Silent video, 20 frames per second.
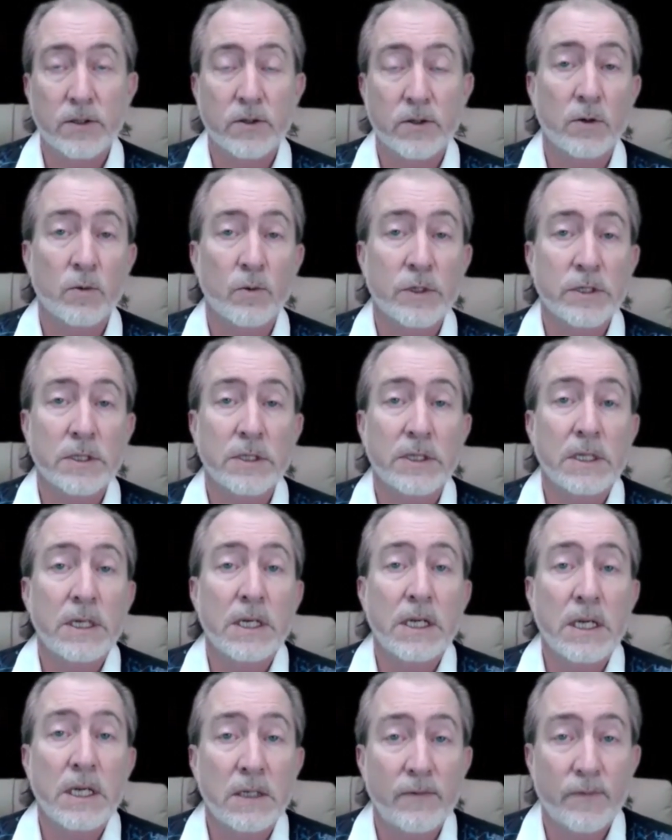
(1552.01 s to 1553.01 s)
So there wasn't the
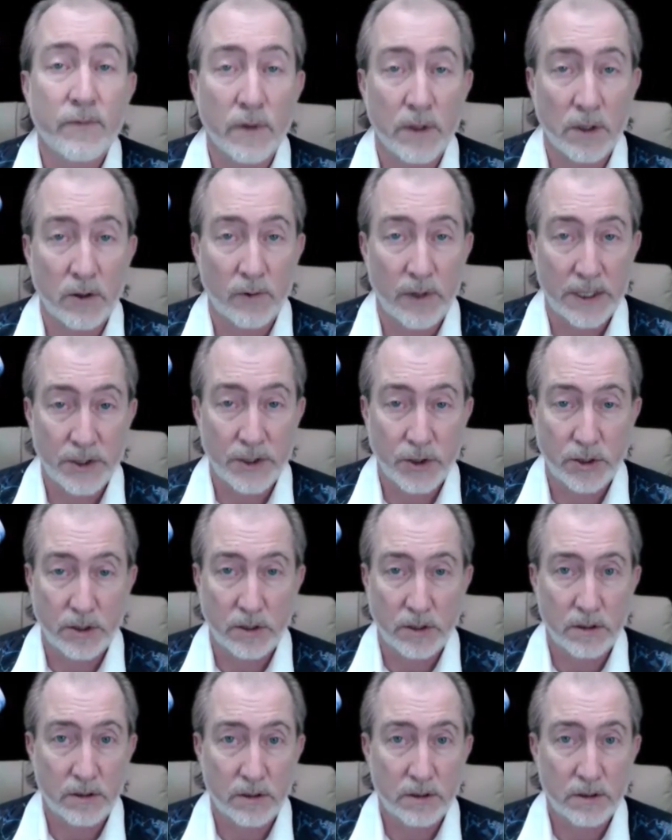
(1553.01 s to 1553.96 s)
need for the question.